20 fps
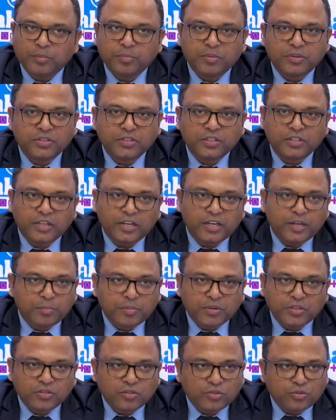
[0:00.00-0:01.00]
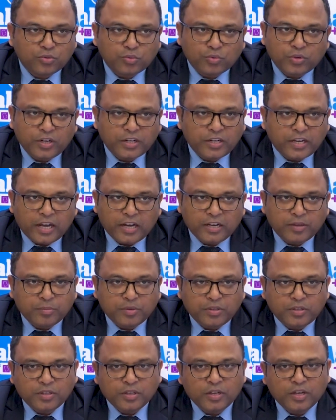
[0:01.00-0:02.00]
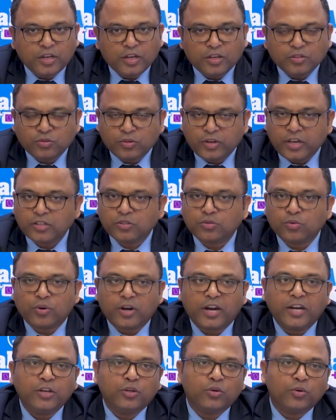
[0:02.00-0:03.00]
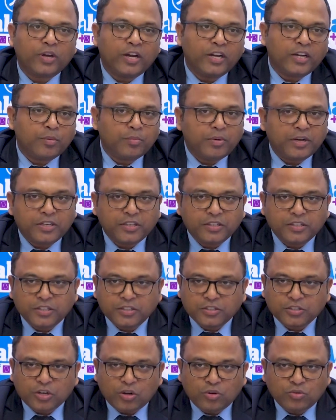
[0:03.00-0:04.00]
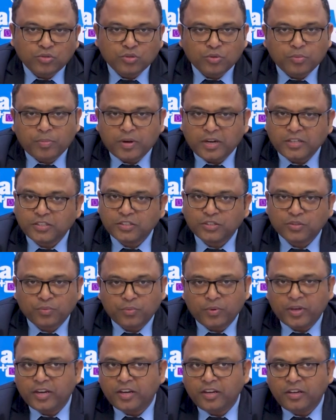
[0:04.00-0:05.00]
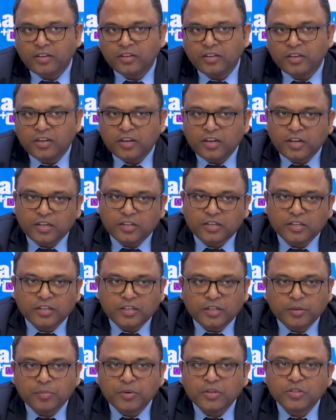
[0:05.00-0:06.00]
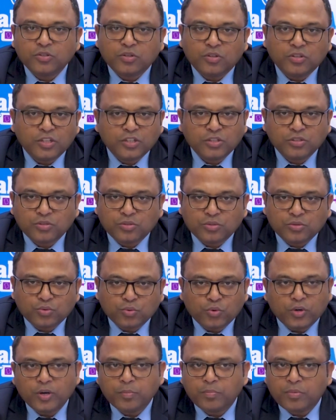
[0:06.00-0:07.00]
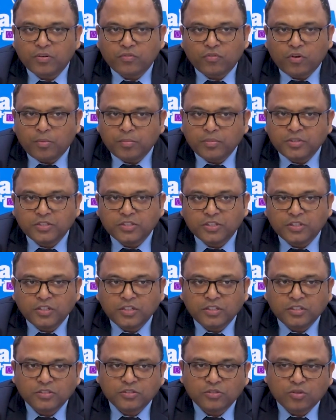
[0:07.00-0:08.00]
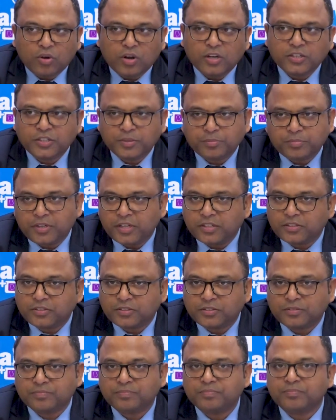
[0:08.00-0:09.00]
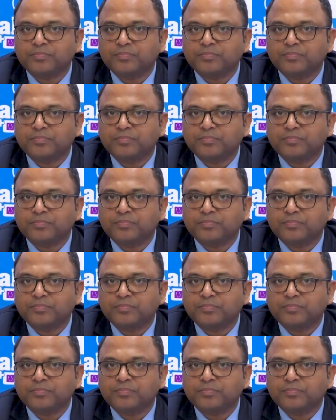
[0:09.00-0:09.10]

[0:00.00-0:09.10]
80%, that depends on student caliber. So he has to write to get a better discount. So prices vary, it depends on the student performance in the scholarship test.